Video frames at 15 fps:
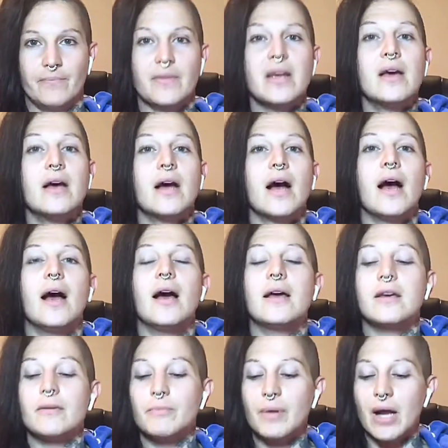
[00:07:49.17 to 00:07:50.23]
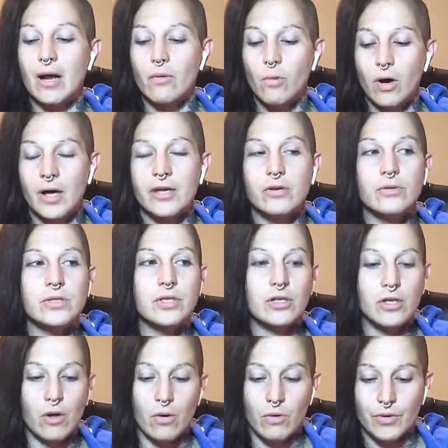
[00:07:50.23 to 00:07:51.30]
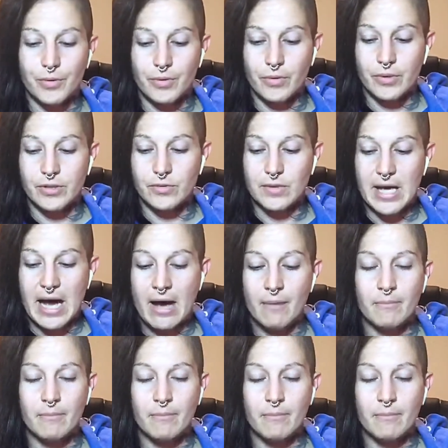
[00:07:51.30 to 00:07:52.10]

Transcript: But I want you to go through and do that,